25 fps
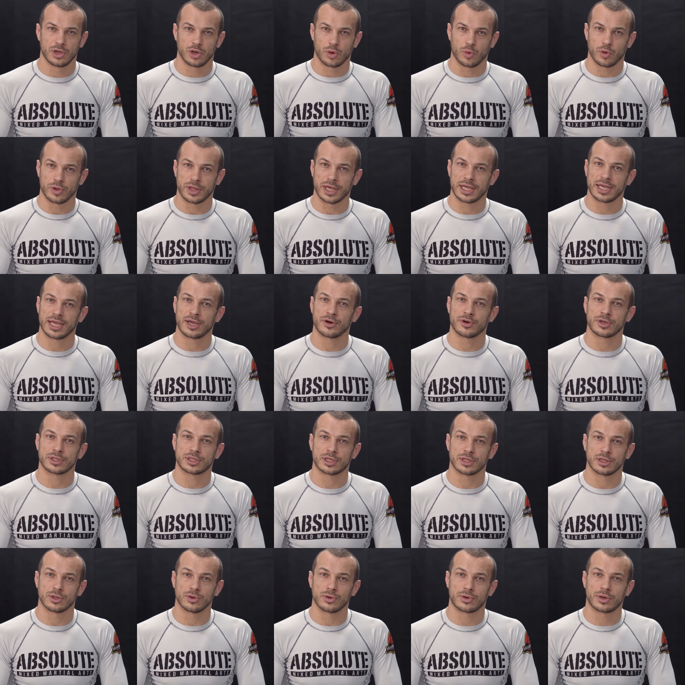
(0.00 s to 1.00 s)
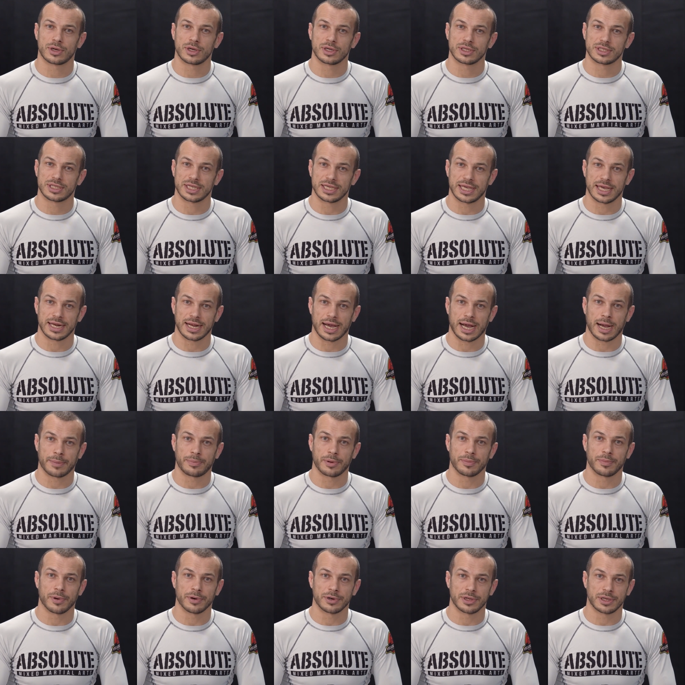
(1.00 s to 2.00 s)
We're then going to look to get
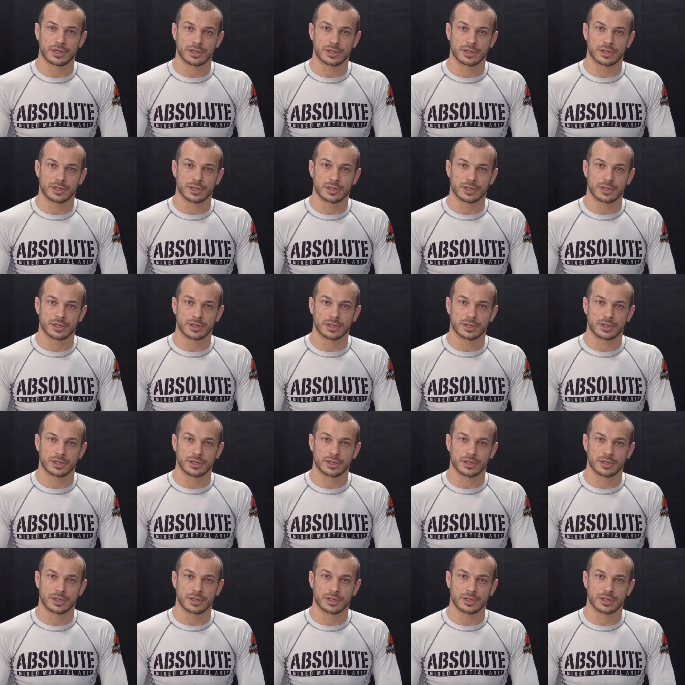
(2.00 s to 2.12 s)
upper body